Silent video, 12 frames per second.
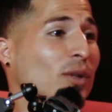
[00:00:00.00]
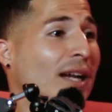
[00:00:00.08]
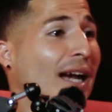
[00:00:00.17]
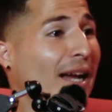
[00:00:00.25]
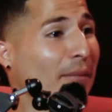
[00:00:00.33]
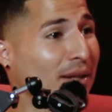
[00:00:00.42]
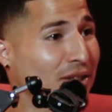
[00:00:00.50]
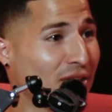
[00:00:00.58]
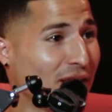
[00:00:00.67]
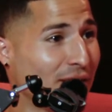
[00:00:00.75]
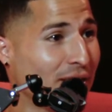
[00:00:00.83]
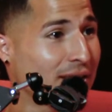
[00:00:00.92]
Jaime
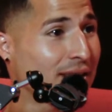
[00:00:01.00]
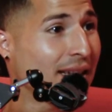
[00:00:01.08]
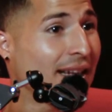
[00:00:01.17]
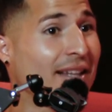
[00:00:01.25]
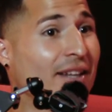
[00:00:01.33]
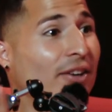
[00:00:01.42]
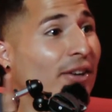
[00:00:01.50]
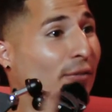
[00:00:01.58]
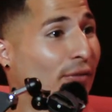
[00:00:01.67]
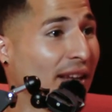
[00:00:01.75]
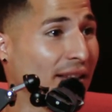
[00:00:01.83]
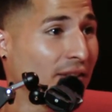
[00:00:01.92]
Chavez and their
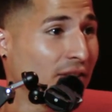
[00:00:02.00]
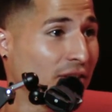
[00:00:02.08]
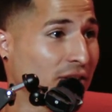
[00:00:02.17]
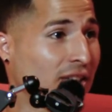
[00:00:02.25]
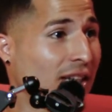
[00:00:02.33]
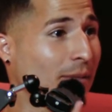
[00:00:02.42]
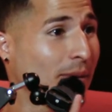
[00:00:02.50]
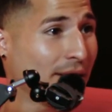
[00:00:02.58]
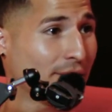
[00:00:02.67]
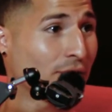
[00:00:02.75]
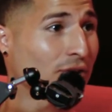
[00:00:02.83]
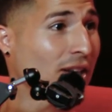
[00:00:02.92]
defender, their center
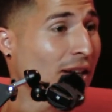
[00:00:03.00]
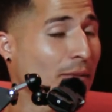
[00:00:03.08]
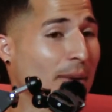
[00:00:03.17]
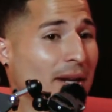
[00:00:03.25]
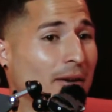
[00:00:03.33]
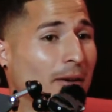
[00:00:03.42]
back for Sacramento.